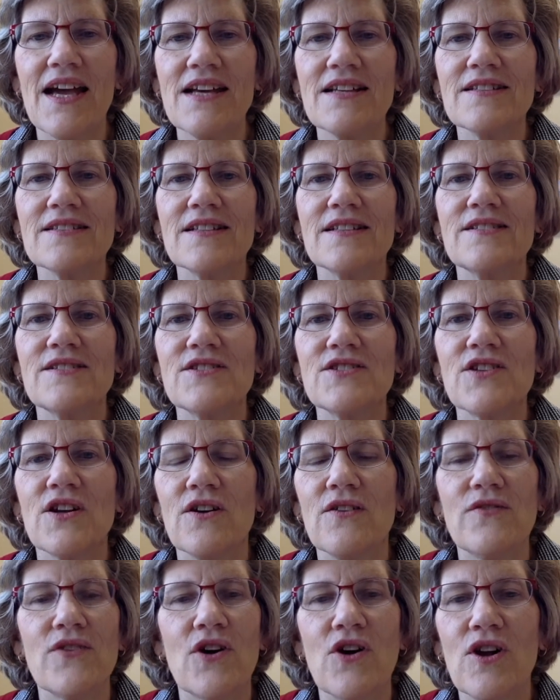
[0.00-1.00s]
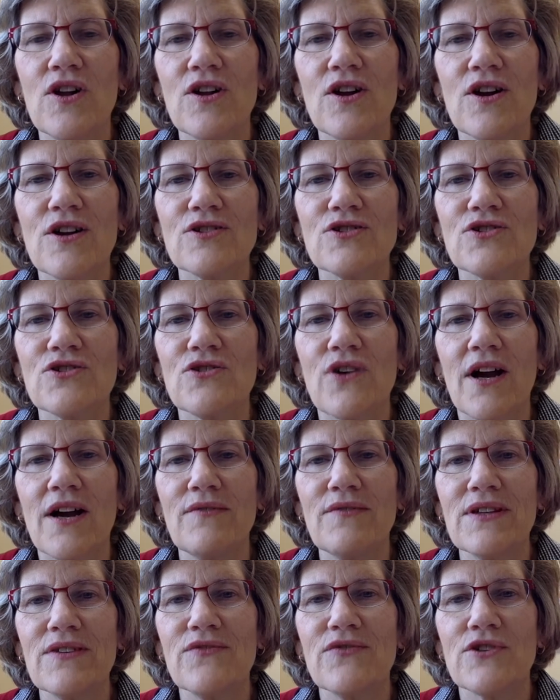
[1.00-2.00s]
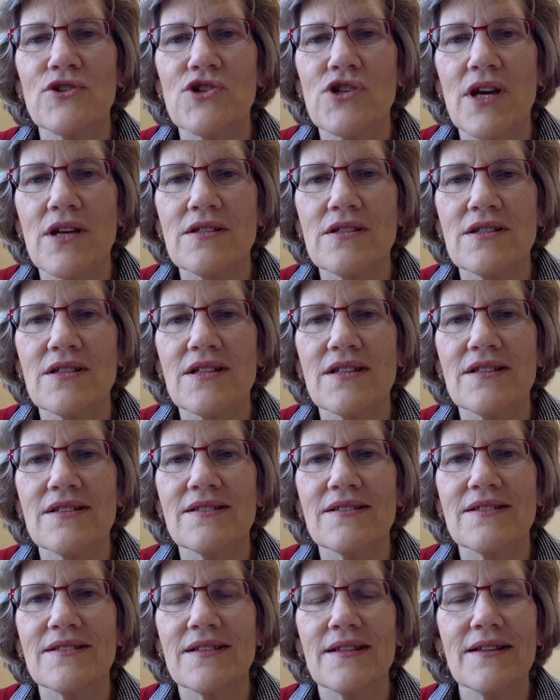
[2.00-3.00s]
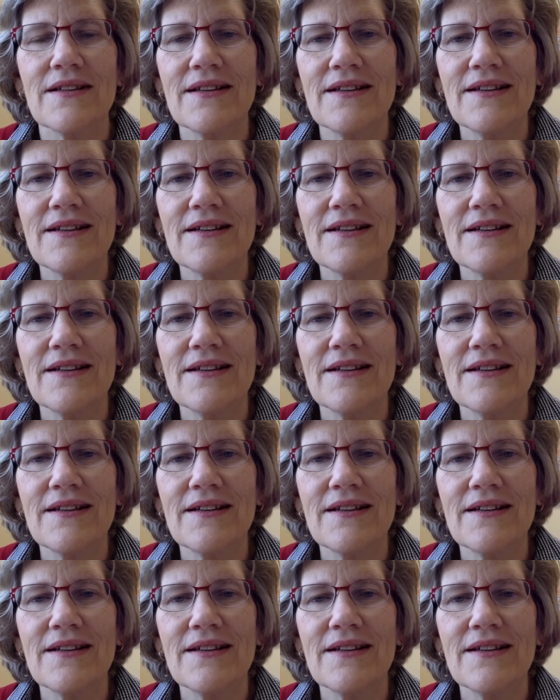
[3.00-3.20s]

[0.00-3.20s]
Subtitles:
essence of all our striving for justice